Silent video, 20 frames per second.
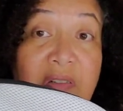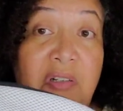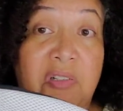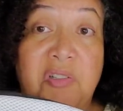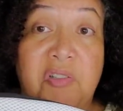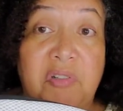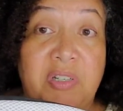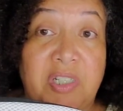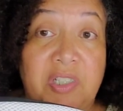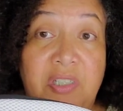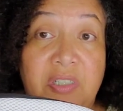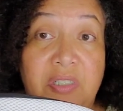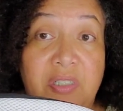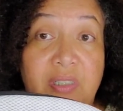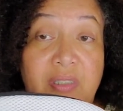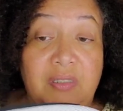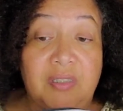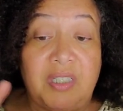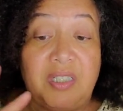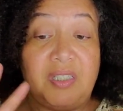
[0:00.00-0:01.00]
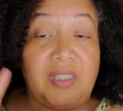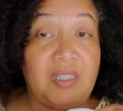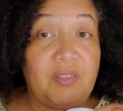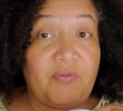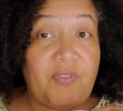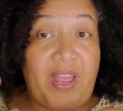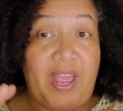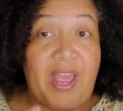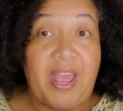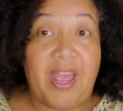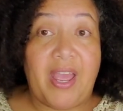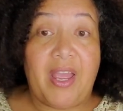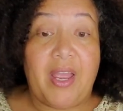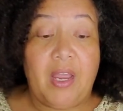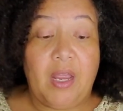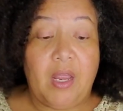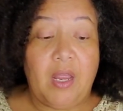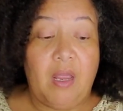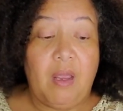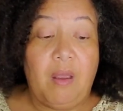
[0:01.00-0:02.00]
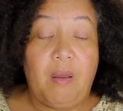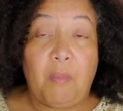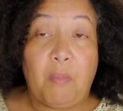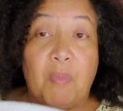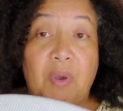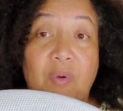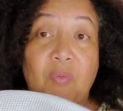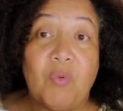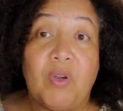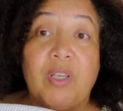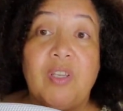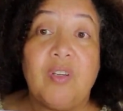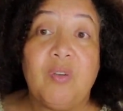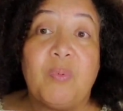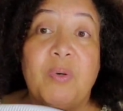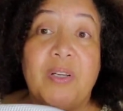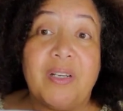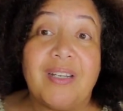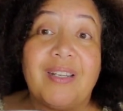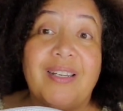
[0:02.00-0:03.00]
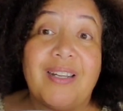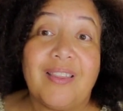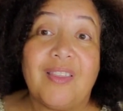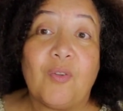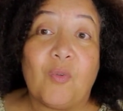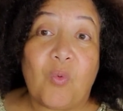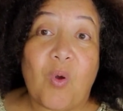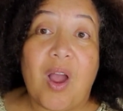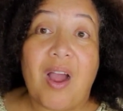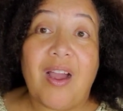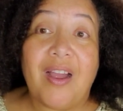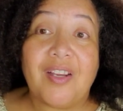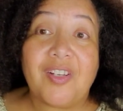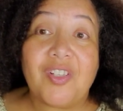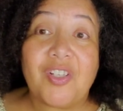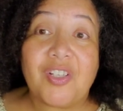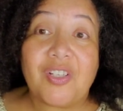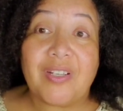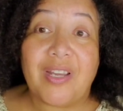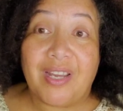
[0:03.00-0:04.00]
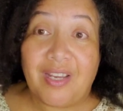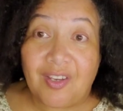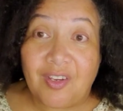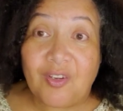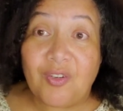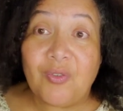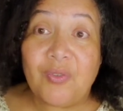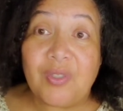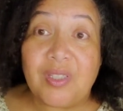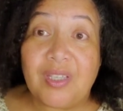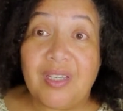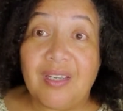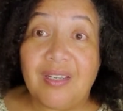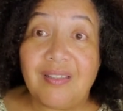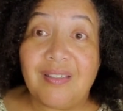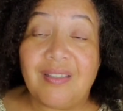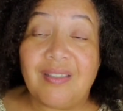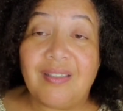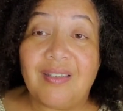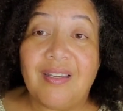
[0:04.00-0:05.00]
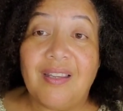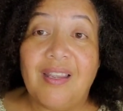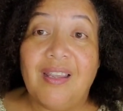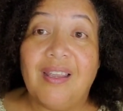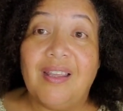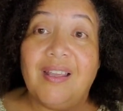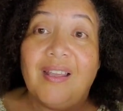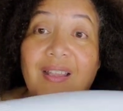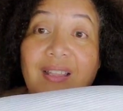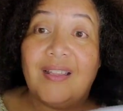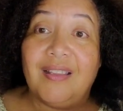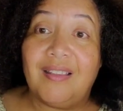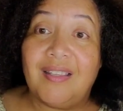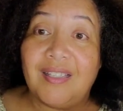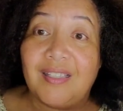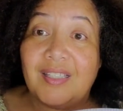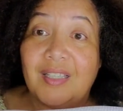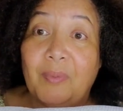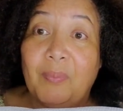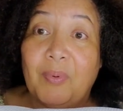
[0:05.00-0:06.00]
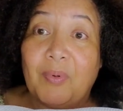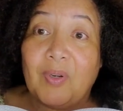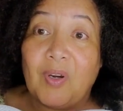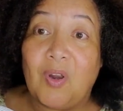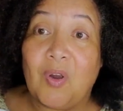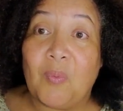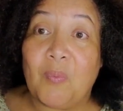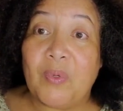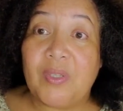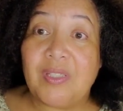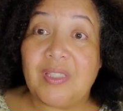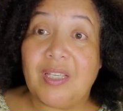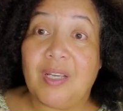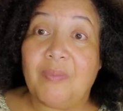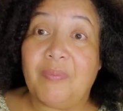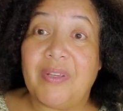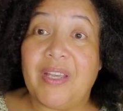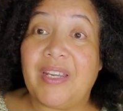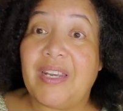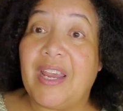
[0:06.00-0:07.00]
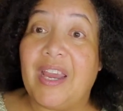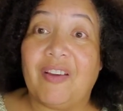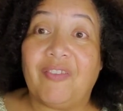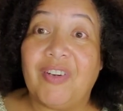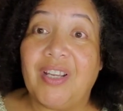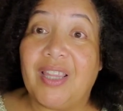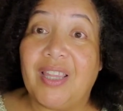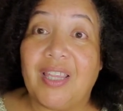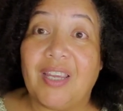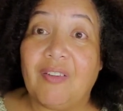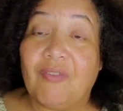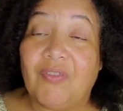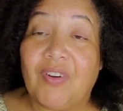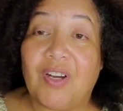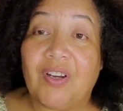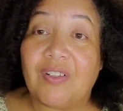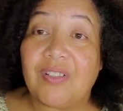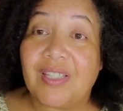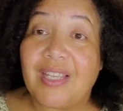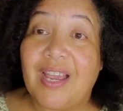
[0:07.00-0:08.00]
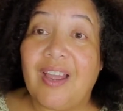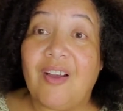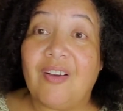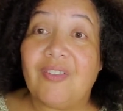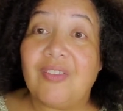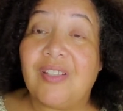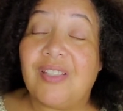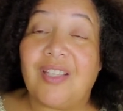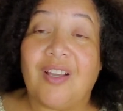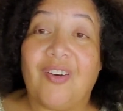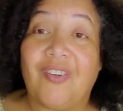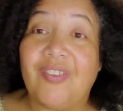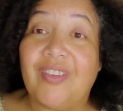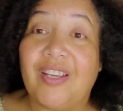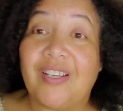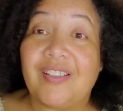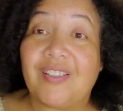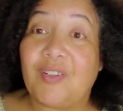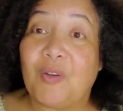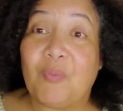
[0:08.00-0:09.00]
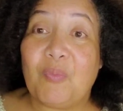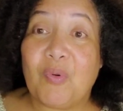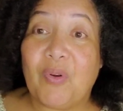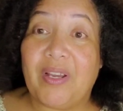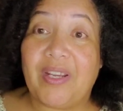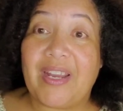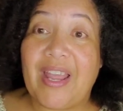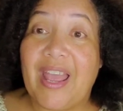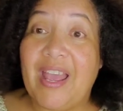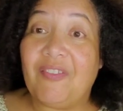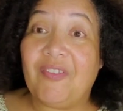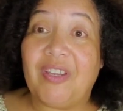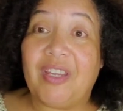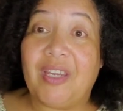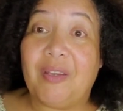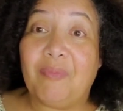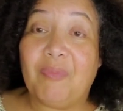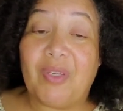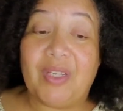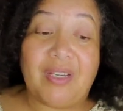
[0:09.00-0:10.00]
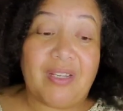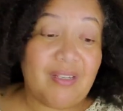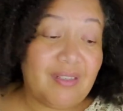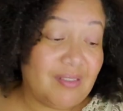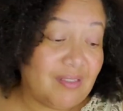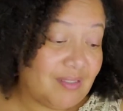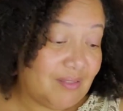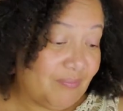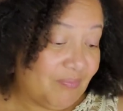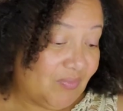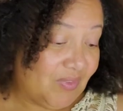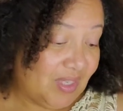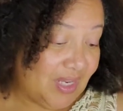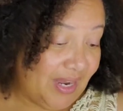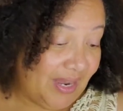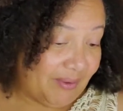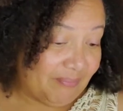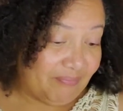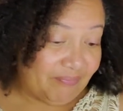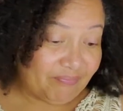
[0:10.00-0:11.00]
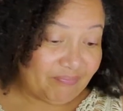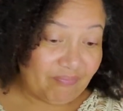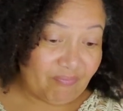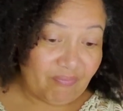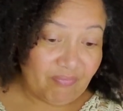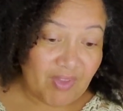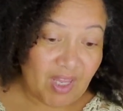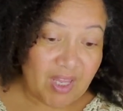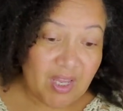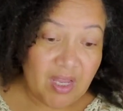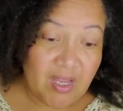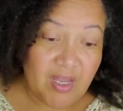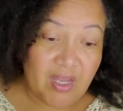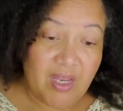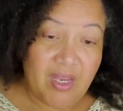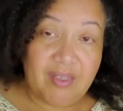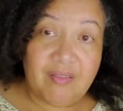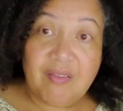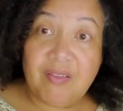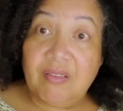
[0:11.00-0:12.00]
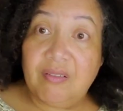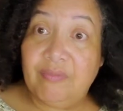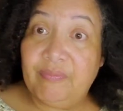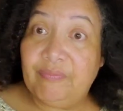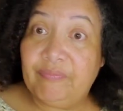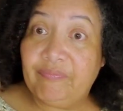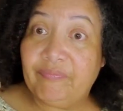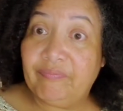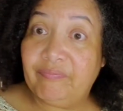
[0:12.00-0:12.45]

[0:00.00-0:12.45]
Construction, this is fine. But when you put it in the wash and use it, the zipper opens up and everything falls out. So there's no point in having it because, yeah, it's,